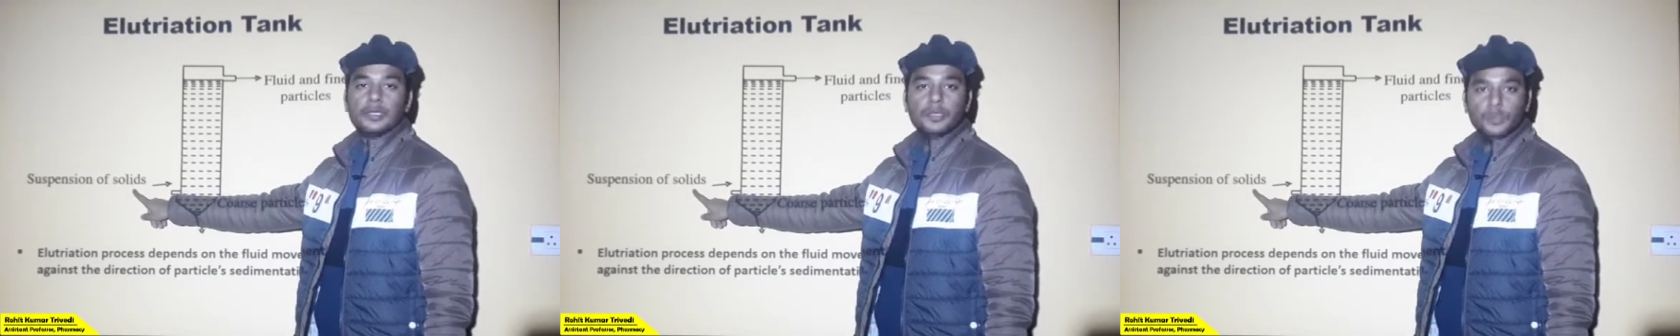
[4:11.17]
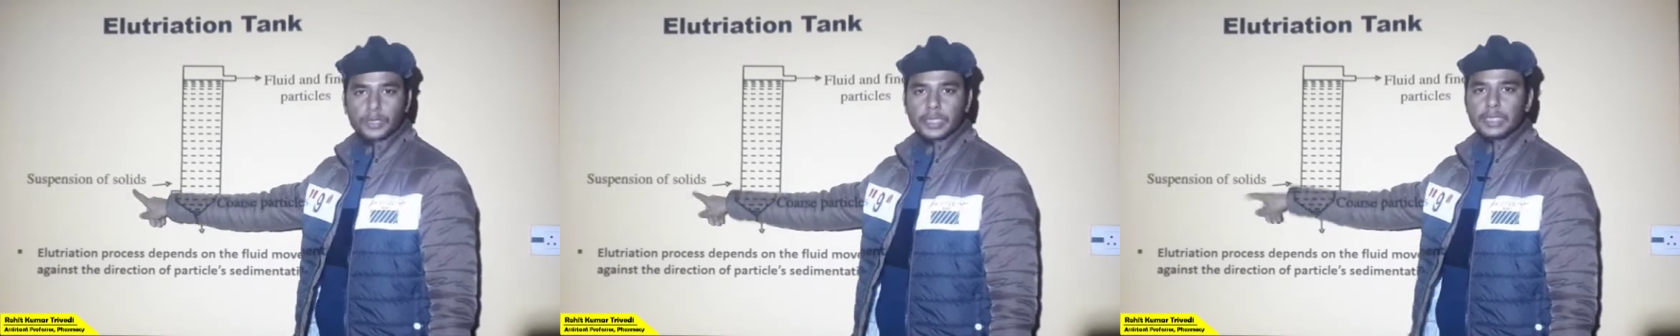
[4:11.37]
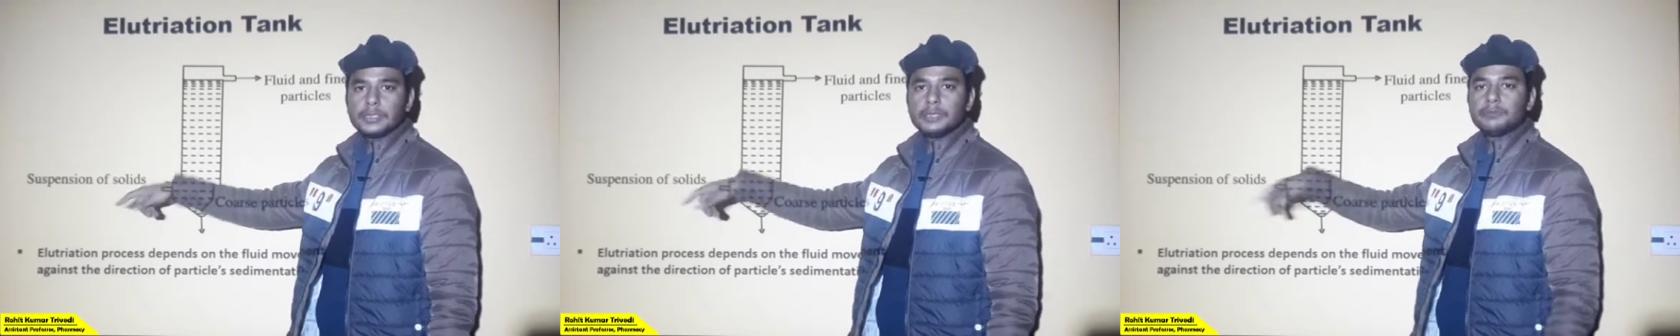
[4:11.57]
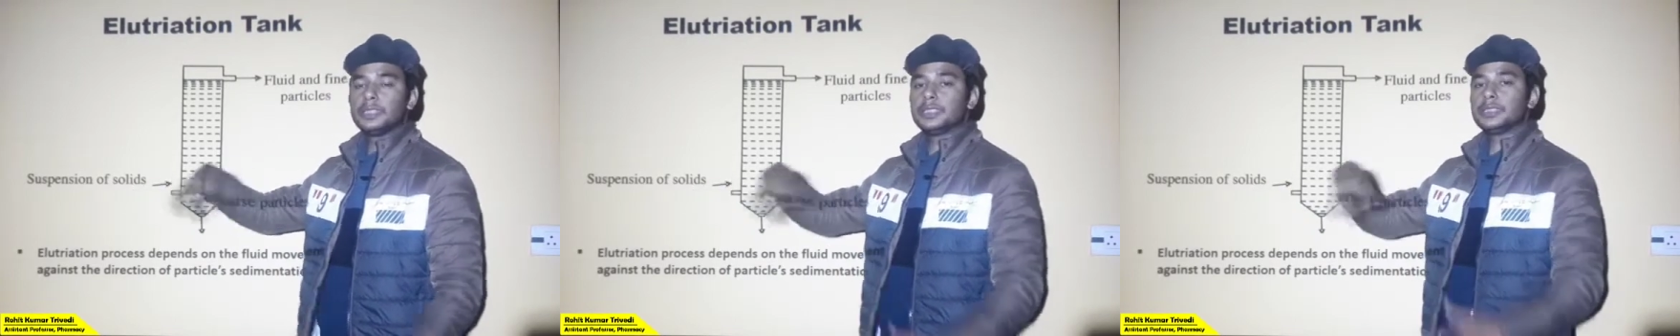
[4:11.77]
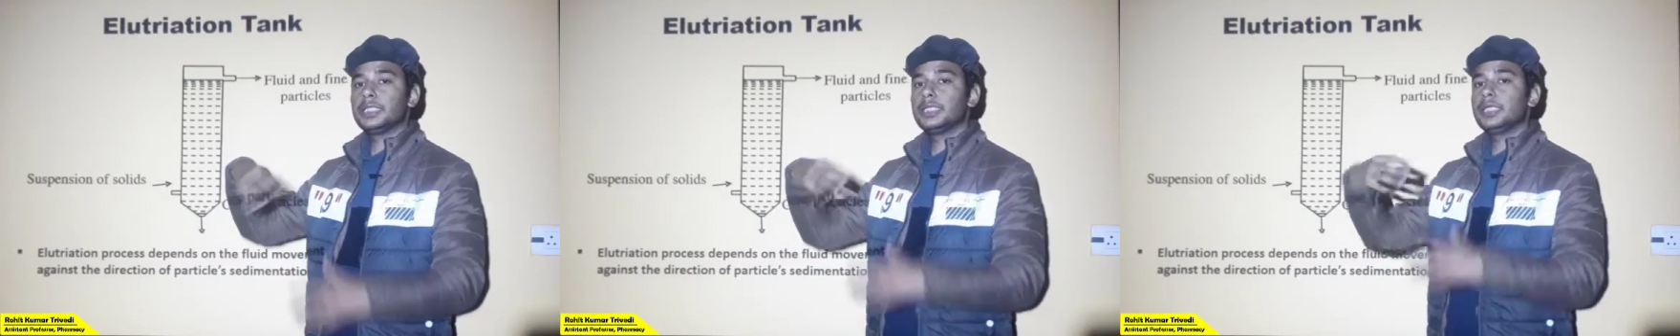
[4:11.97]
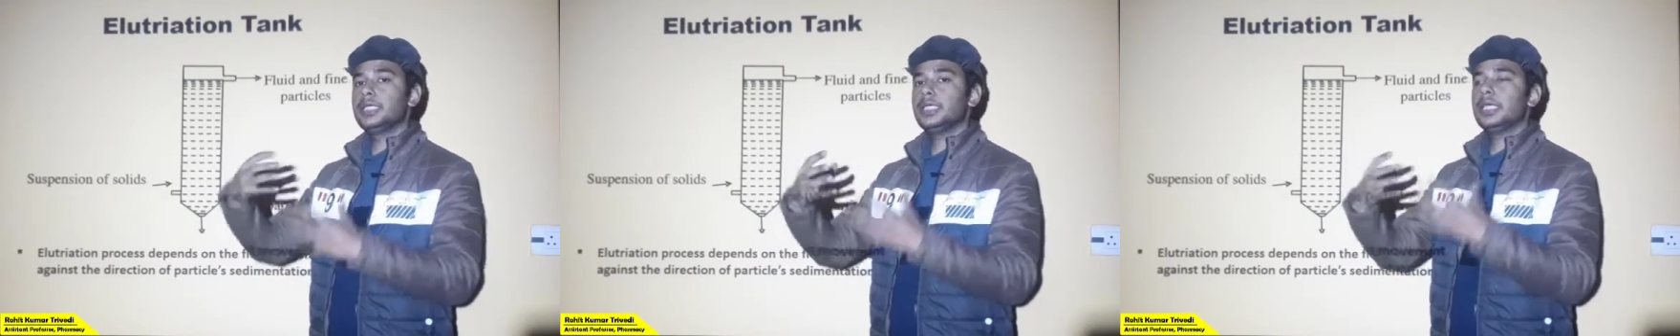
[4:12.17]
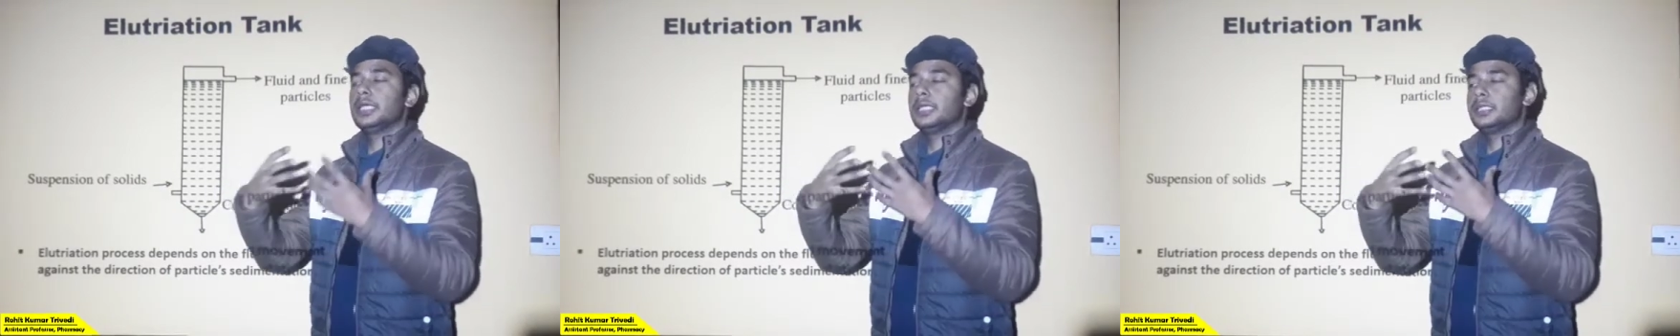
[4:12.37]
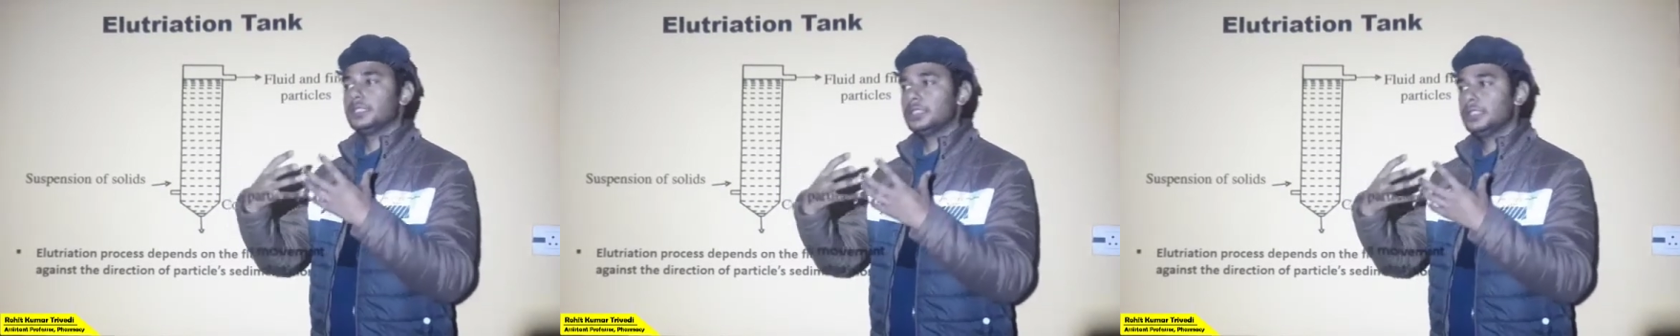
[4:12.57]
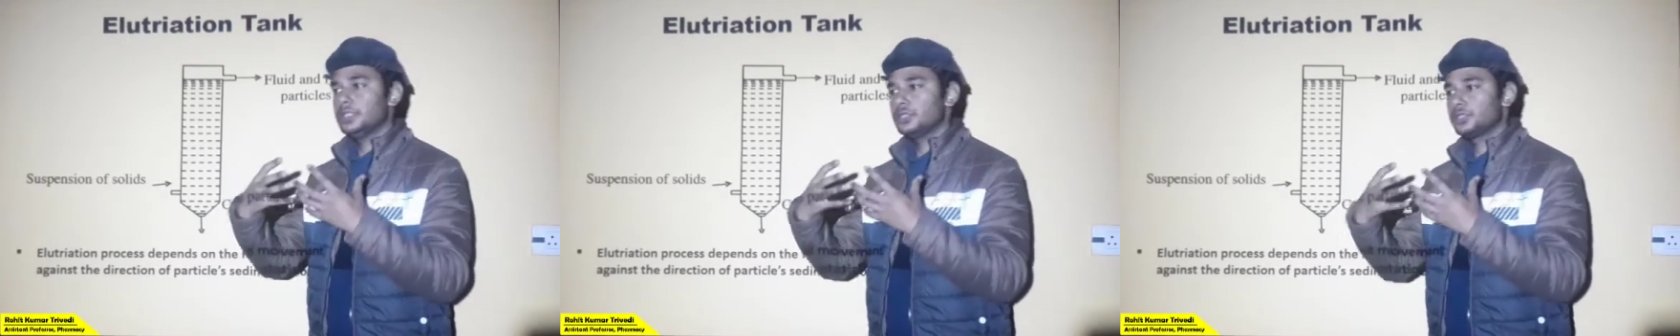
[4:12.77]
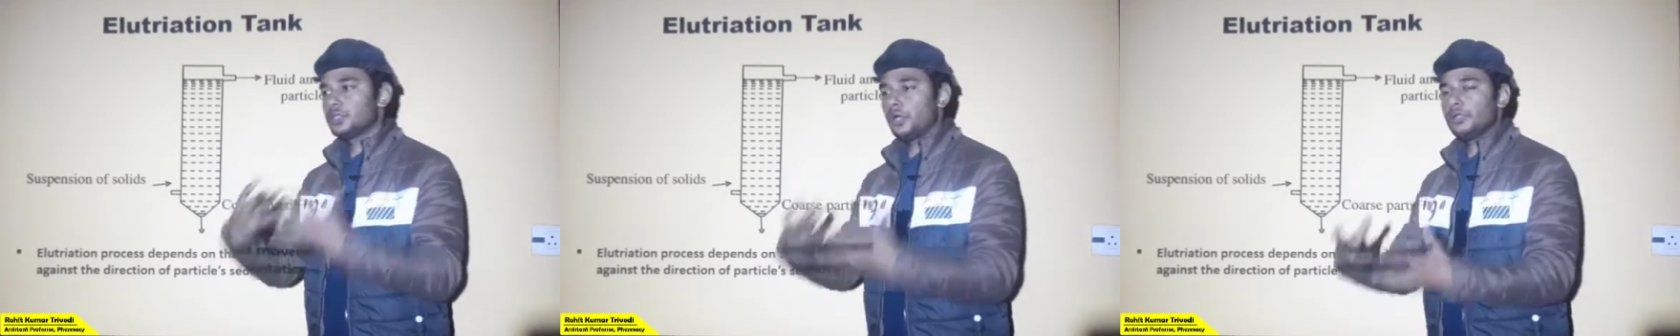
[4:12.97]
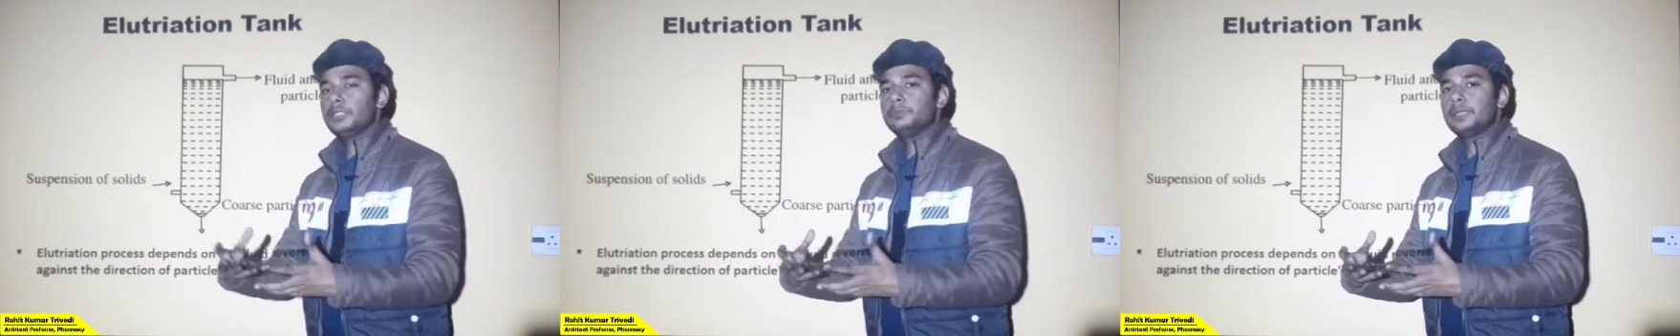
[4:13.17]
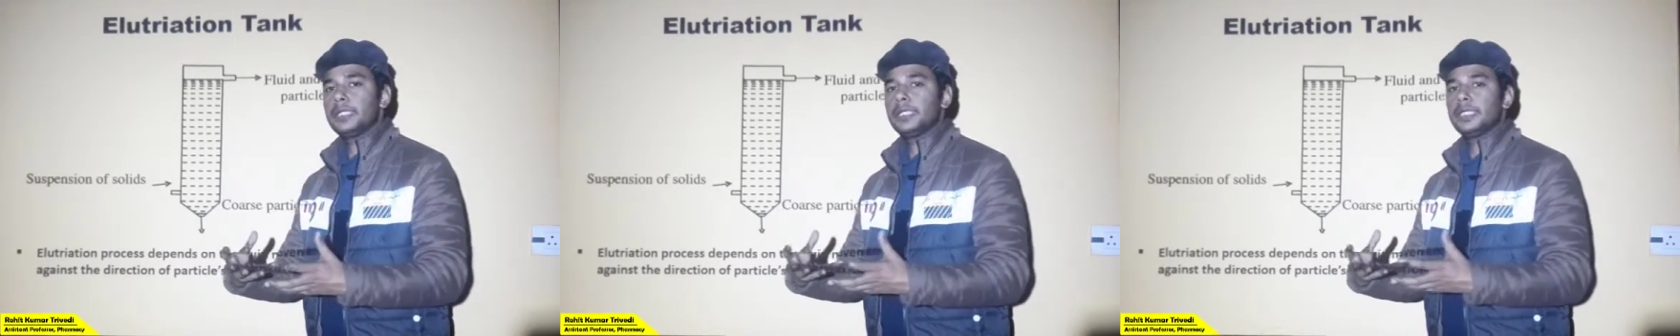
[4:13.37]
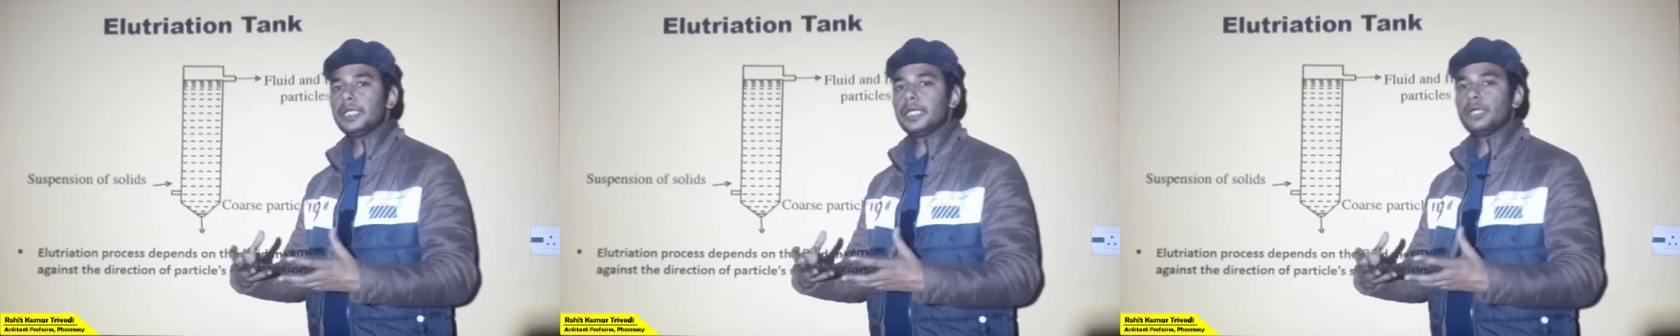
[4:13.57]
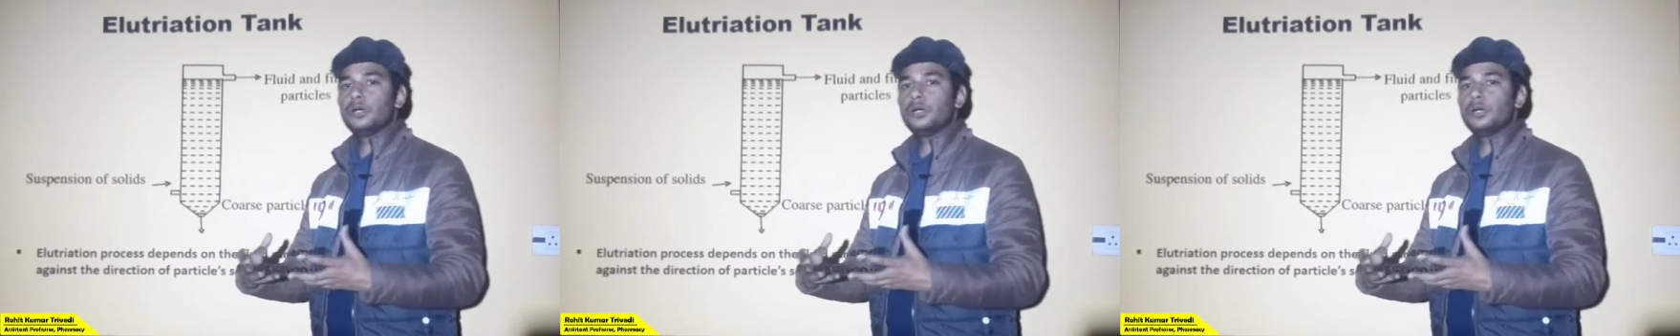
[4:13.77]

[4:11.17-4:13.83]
Okay, so basically the solid material